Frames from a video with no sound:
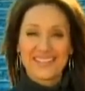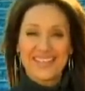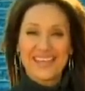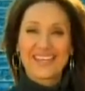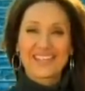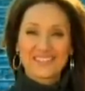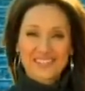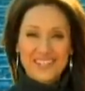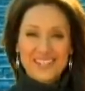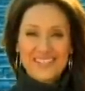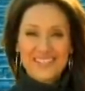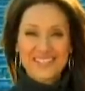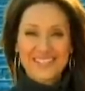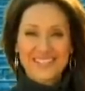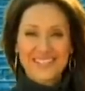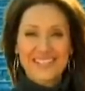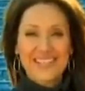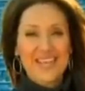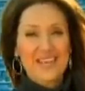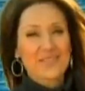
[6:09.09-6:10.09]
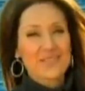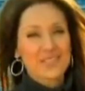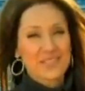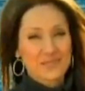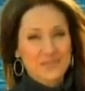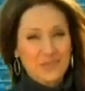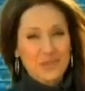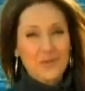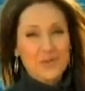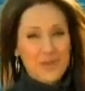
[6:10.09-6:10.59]
and recently gave us
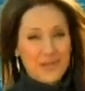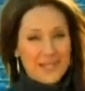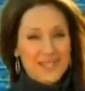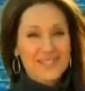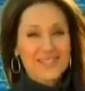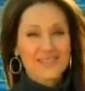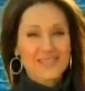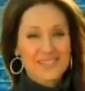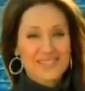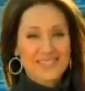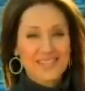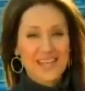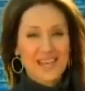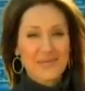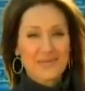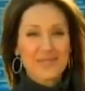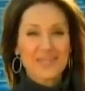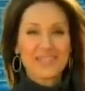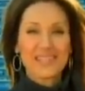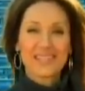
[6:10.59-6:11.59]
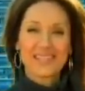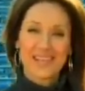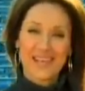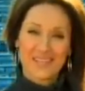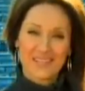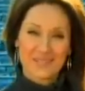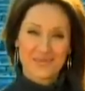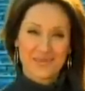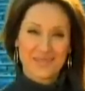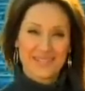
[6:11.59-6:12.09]
a few minutes of his time at the
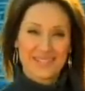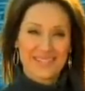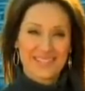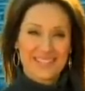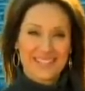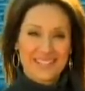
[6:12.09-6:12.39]
announcement,